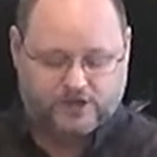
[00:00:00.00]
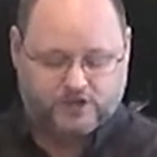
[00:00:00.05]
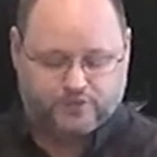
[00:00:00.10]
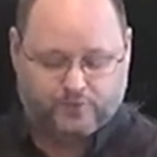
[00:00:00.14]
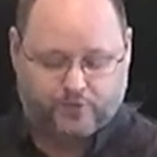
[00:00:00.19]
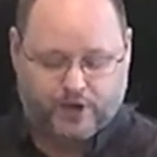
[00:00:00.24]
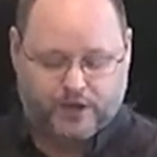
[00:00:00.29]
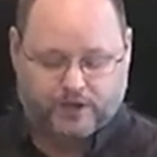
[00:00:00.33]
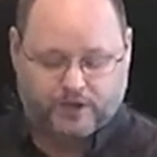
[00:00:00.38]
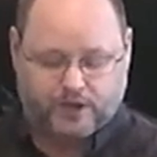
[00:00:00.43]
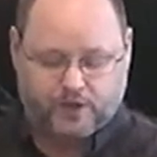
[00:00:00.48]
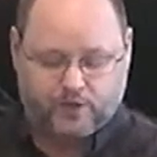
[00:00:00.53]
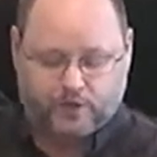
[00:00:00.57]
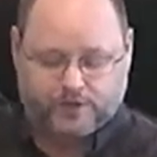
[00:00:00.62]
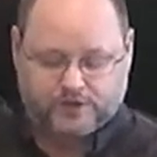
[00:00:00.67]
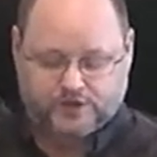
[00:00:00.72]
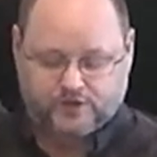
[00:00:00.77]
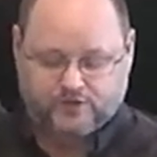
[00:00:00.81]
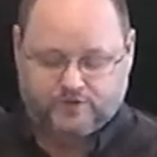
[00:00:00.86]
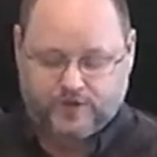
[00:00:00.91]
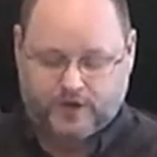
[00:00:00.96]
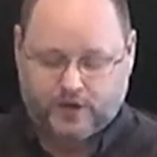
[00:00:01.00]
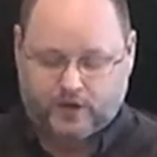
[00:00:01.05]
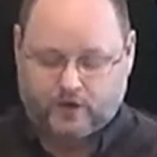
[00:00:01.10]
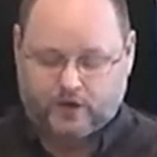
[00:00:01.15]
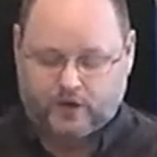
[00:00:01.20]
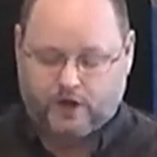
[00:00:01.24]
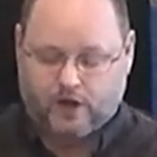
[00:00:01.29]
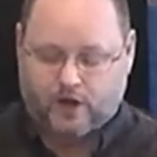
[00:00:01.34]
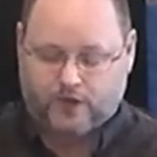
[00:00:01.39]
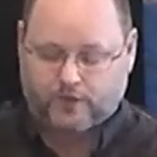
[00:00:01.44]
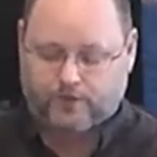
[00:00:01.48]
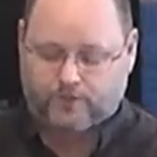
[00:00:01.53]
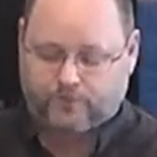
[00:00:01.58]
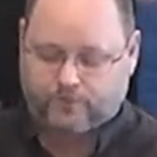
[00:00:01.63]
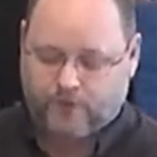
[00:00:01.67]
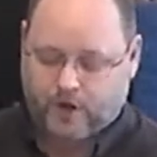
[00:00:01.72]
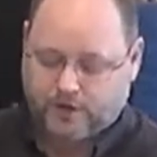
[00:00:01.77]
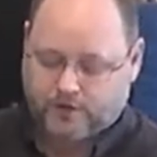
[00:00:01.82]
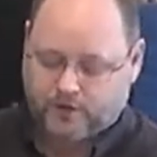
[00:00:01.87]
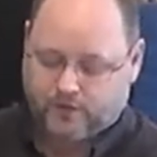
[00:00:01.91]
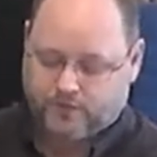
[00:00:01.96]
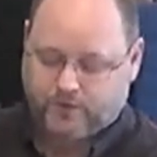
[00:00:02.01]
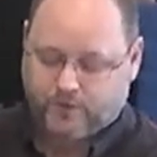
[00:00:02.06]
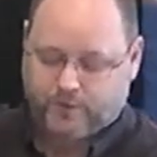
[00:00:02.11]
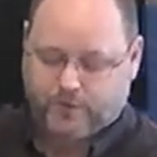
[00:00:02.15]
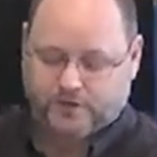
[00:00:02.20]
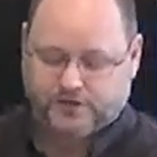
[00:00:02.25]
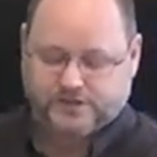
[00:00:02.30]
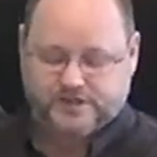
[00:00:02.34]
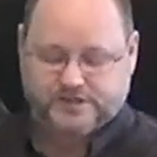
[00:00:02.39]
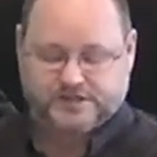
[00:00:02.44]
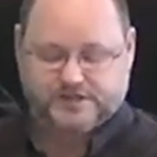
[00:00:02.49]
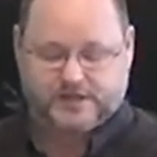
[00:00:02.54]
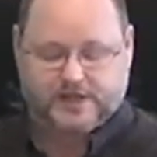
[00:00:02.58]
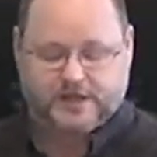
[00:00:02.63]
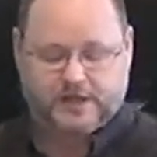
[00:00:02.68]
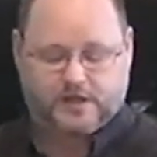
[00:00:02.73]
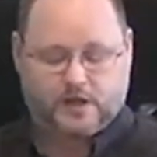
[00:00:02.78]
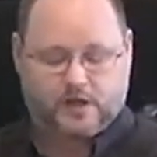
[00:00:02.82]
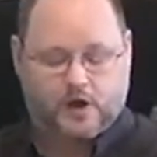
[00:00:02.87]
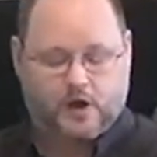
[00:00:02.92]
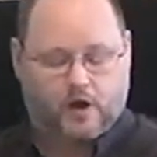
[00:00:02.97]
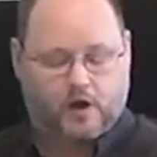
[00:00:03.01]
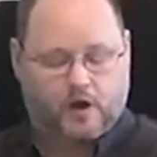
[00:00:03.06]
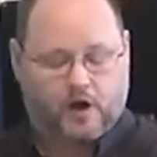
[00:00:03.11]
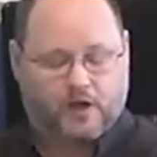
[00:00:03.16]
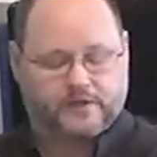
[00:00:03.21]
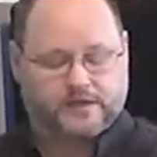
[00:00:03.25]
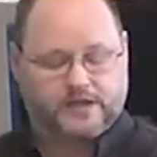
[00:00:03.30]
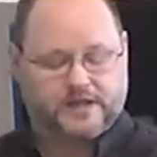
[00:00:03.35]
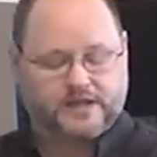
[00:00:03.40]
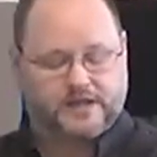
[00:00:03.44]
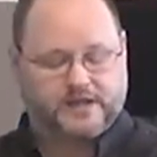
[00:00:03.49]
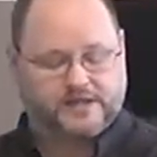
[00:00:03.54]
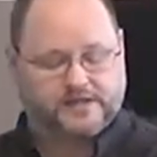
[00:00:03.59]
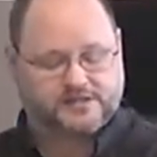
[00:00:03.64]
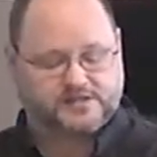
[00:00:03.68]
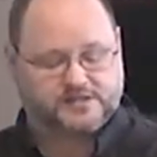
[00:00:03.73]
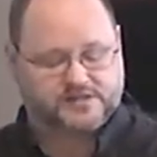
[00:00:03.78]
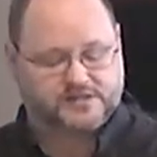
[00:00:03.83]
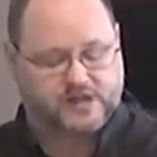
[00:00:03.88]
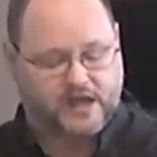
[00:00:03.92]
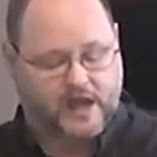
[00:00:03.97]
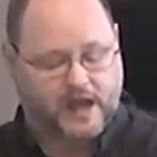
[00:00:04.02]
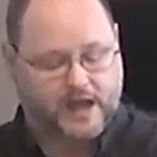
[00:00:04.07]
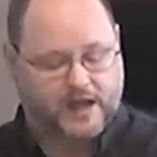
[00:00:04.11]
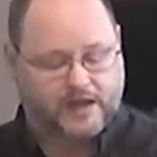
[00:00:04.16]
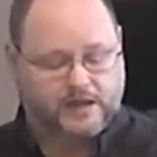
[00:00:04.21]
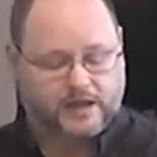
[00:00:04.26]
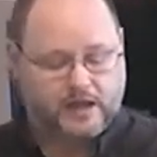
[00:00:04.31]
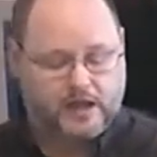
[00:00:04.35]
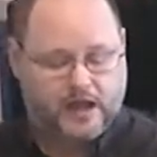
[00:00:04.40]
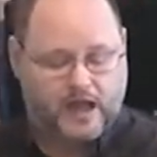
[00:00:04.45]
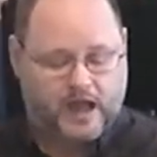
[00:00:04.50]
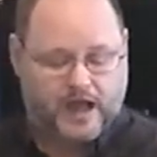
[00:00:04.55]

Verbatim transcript: sprinkle it with his finger on the front of the mercy seat on the east side,